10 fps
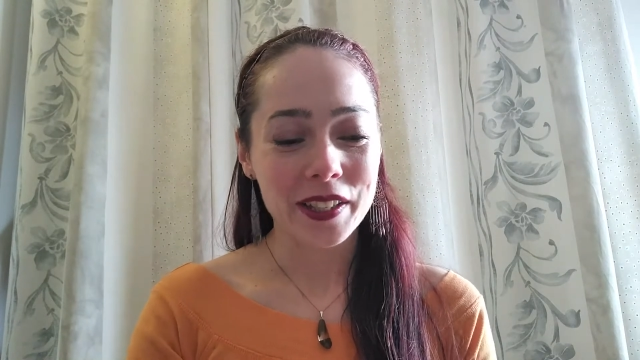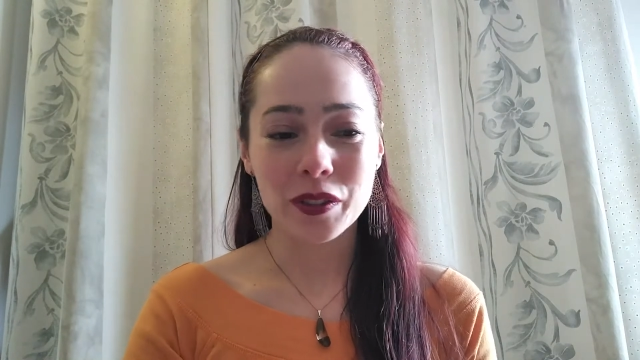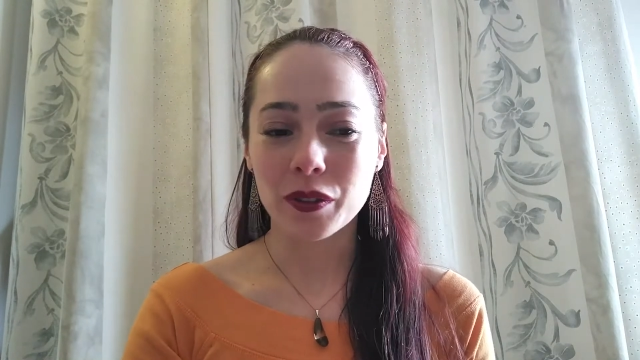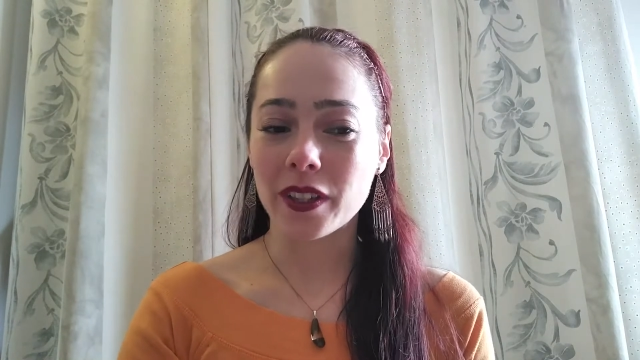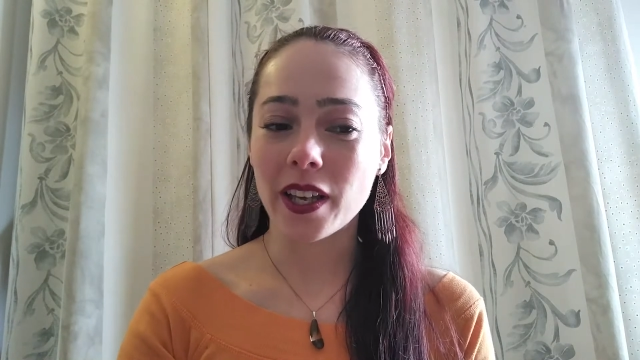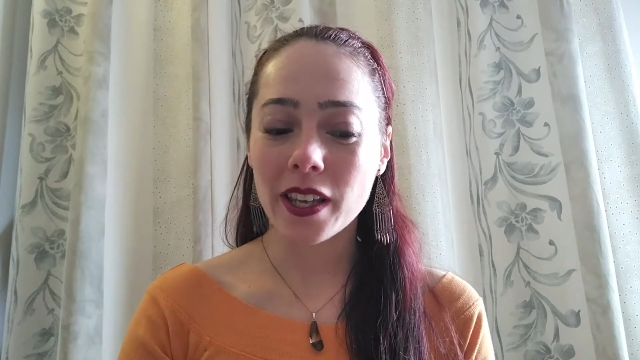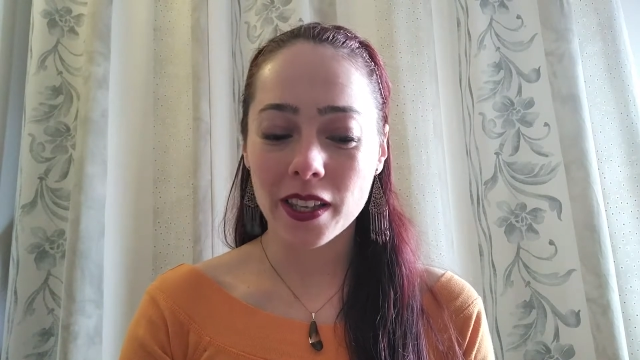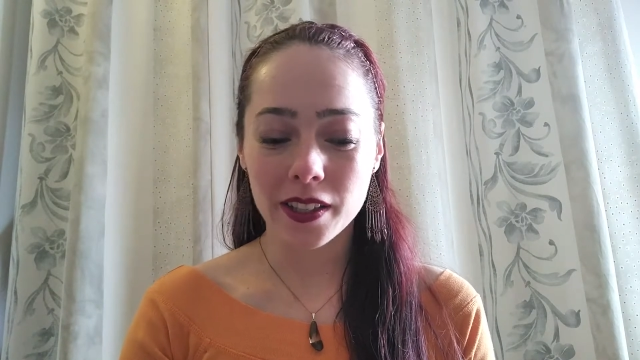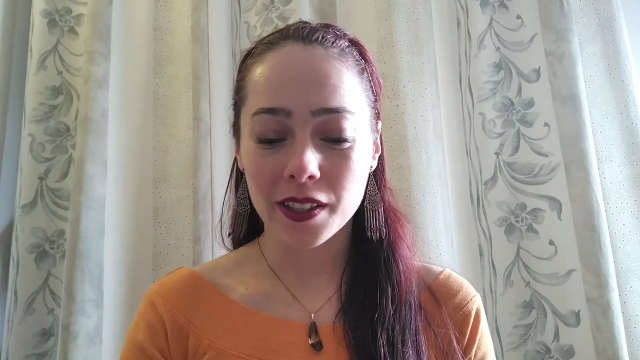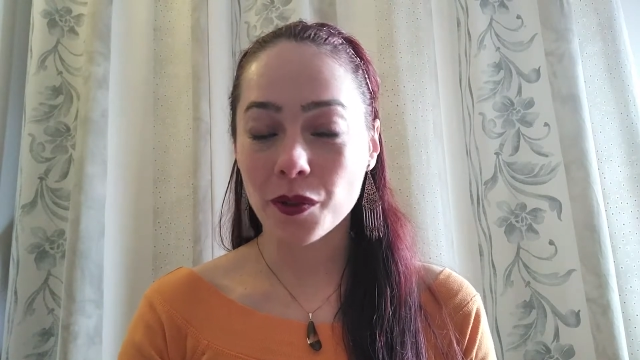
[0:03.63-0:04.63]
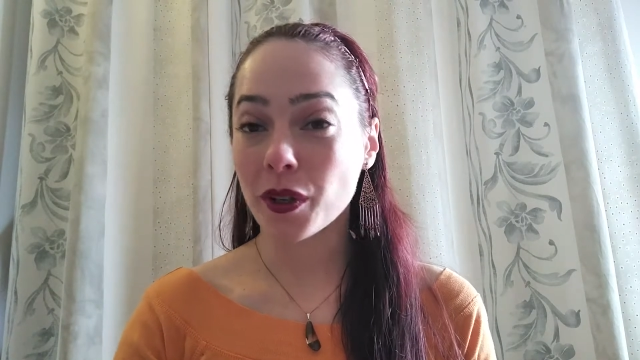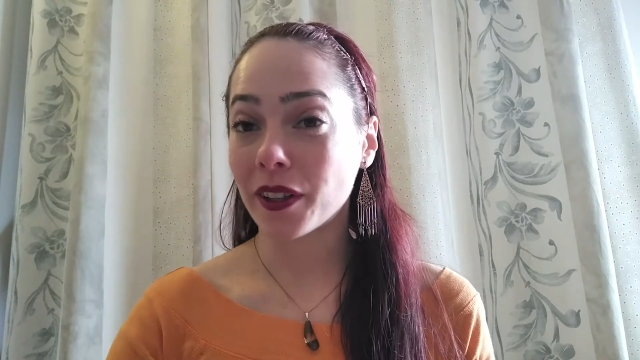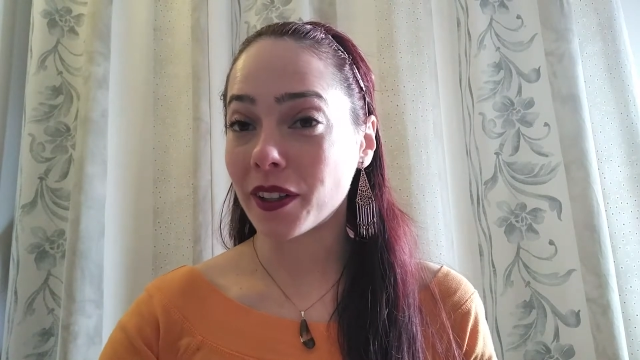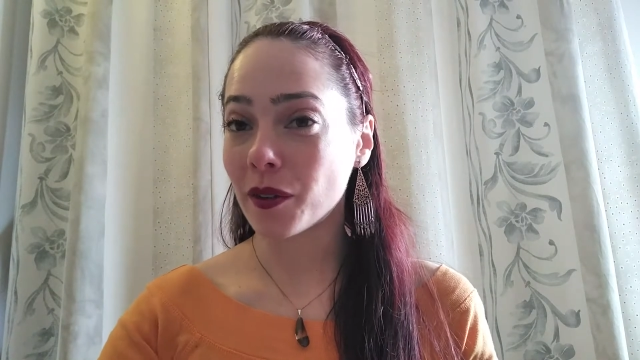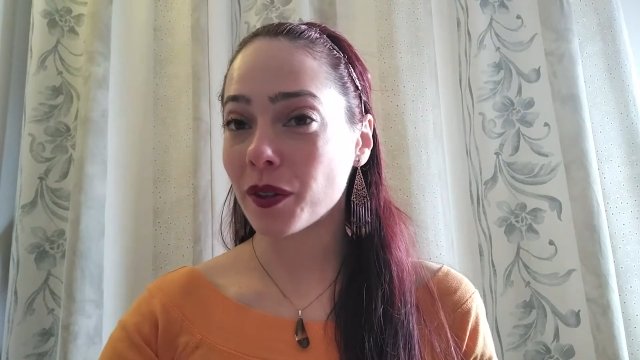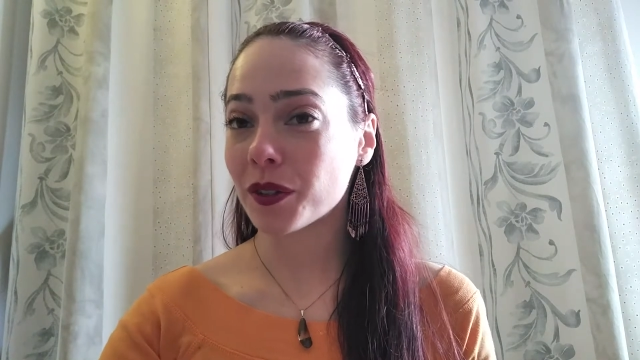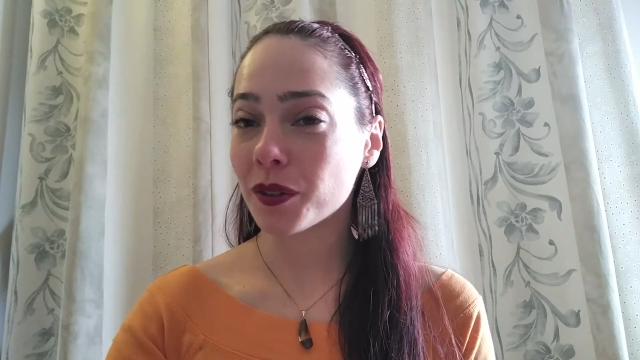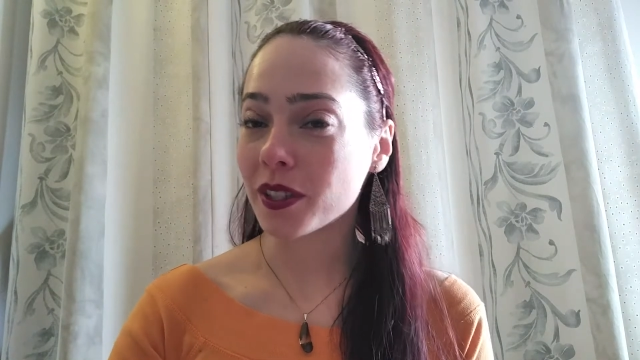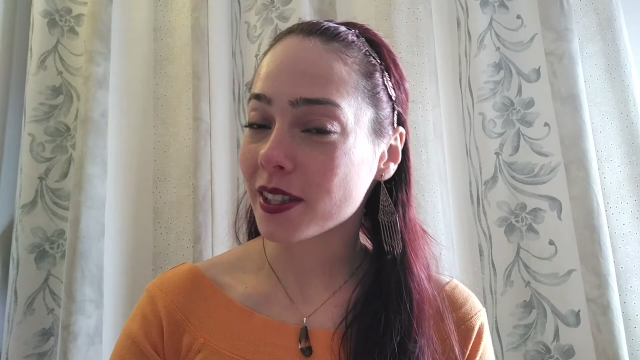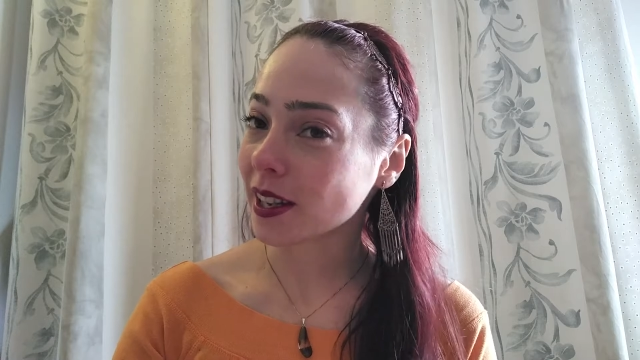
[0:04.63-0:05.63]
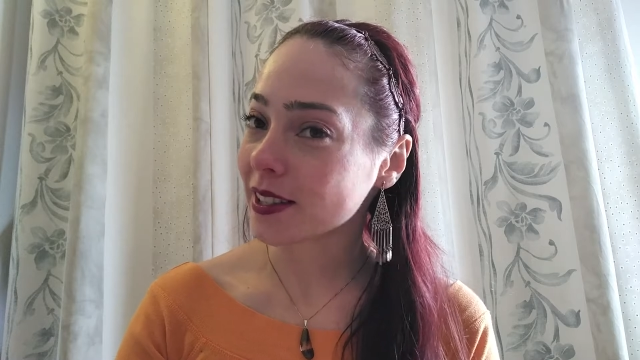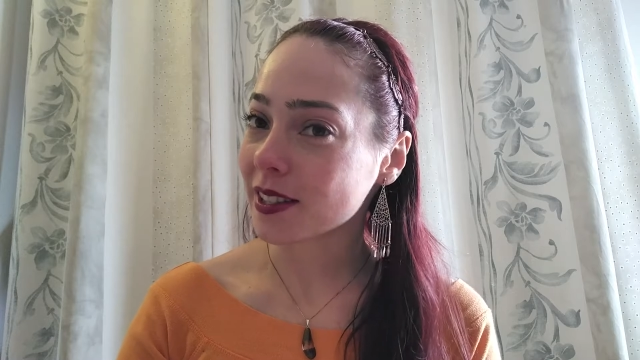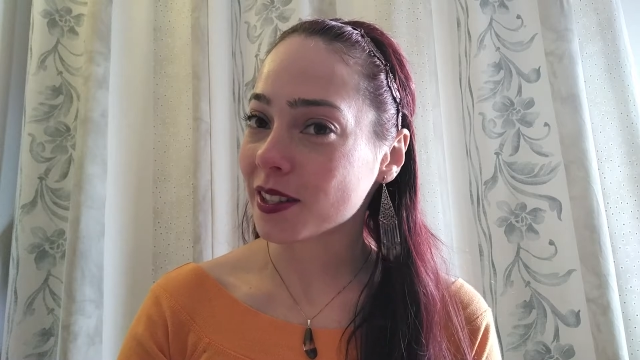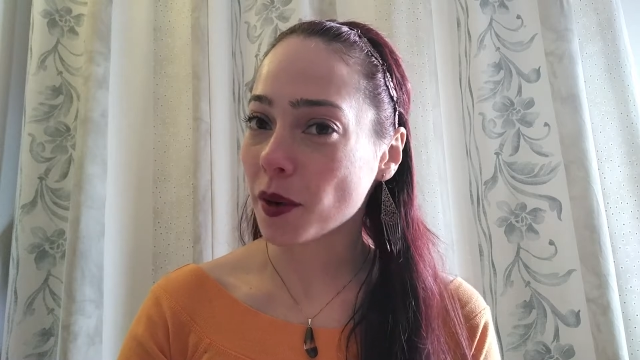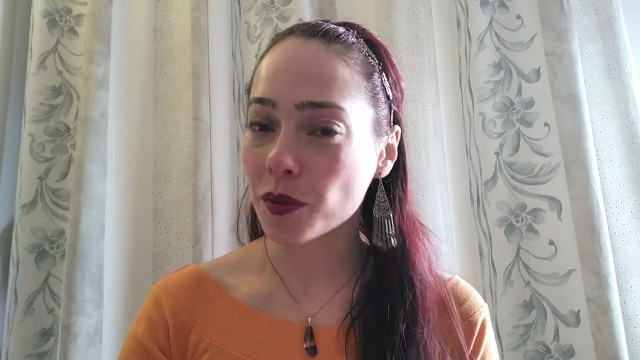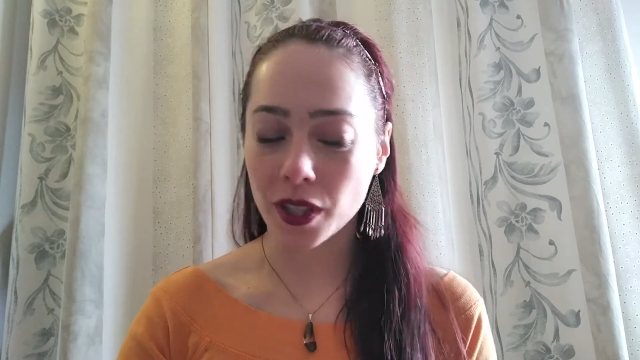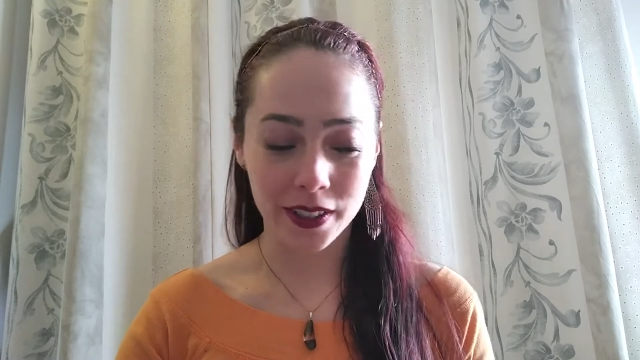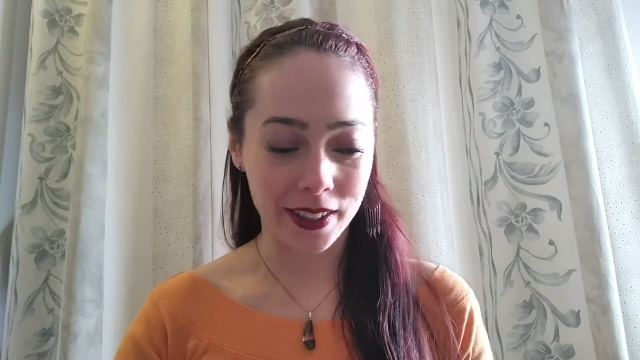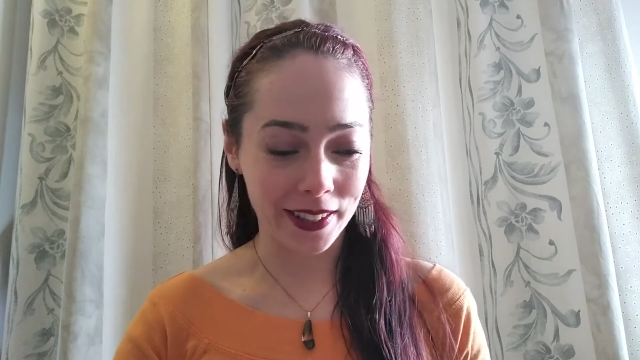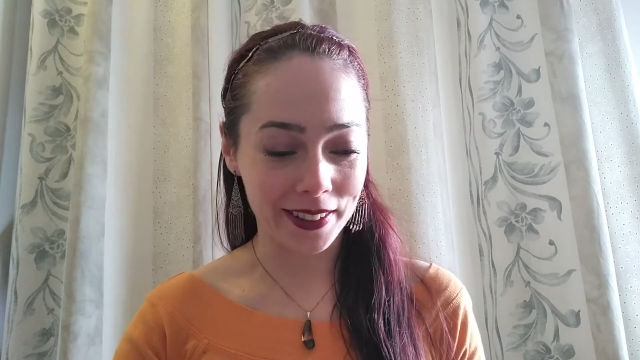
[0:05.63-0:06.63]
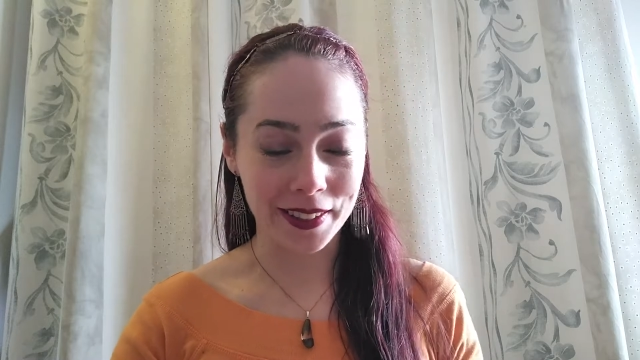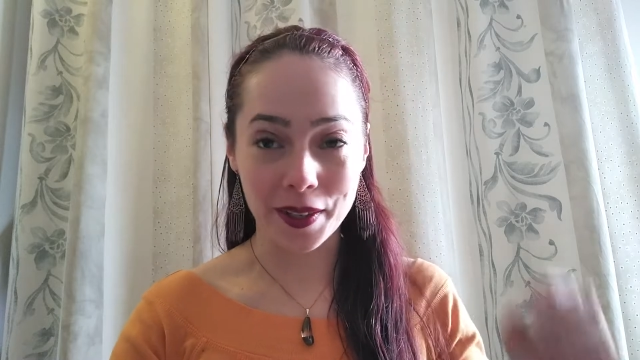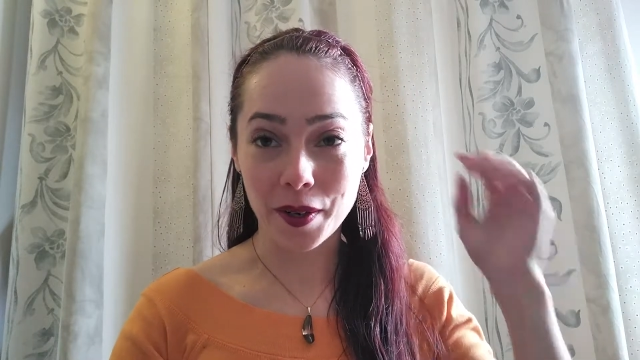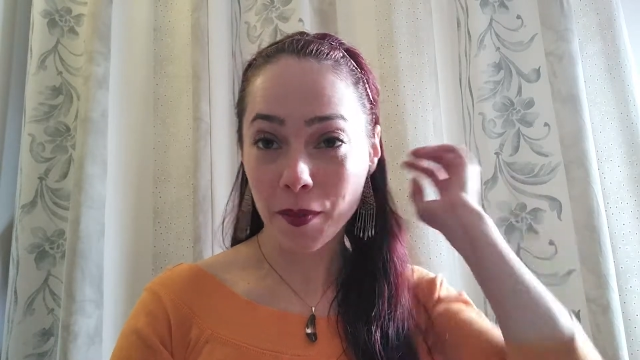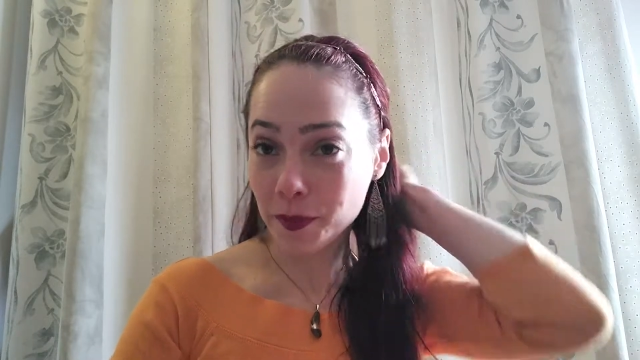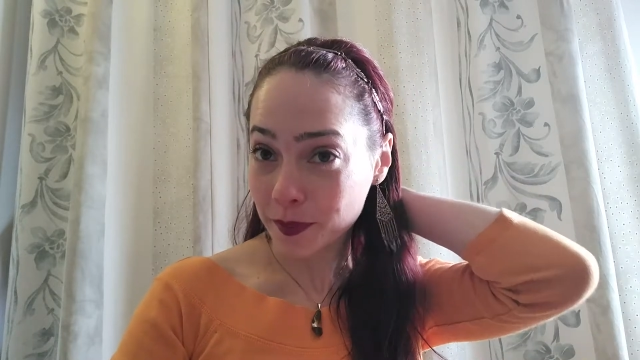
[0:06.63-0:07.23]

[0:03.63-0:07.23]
Today we are going to discuss a subject that